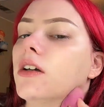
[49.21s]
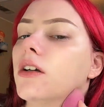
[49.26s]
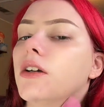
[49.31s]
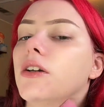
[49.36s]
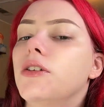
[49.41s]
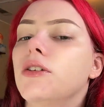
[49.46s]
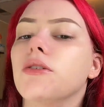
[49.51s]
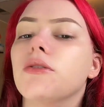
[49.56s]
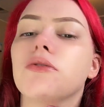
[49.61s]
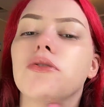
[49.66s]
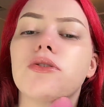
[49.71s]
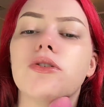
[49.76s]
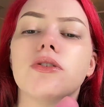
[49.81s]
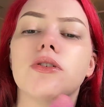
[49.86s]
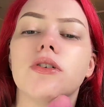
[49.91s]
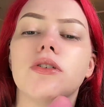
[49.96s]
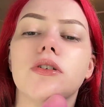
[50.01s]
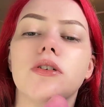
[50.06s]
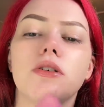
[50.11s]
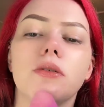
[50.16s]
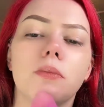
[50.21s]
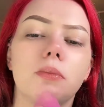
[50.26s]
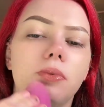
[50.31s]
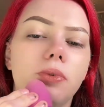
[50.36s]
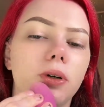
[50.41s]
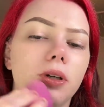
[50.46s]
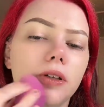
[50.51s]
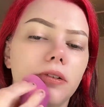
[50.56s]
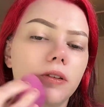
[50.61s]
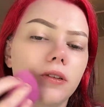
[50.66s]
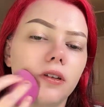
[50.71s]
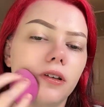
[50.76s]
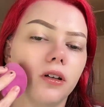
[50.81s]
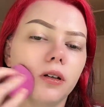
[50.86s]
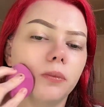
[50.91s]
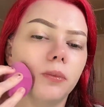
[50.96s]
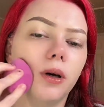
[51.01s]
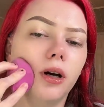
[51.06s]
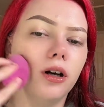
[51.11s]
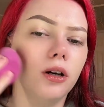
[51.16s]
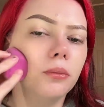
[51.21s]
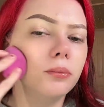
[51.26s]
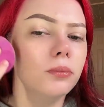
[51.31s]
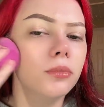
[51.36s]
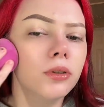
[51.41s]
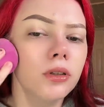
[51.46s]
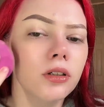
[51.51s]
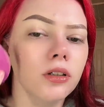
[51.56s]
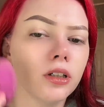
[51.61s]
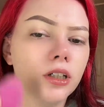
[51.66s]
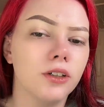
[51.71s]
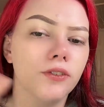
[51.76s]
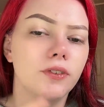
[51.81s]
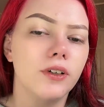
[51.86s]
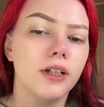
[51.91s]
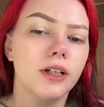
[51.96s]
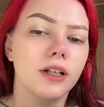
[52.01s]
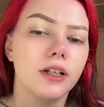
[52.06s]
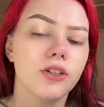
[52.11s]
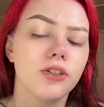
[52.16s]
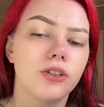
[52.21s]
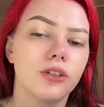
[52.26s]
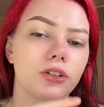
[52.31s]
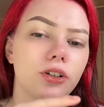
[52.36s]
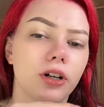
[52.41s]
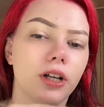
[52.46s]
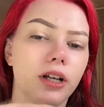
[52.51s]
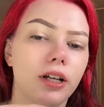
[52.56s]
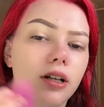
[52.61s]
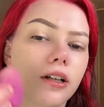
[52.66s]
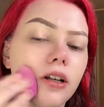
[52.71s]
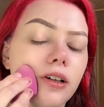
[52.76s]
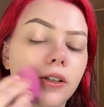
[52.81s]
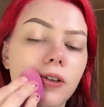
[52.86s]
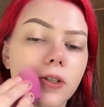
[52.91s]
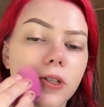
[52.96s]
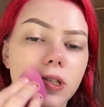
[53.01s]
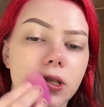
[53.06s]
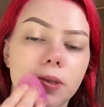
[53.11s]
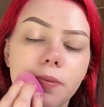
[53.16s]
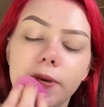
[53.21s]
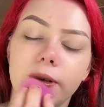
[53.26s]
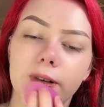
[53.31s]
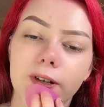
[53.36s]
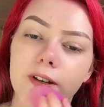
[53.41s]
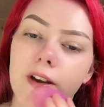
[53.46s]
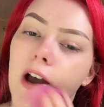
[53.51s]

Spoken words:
you should put the pump of foundation on your hand and use a sponge.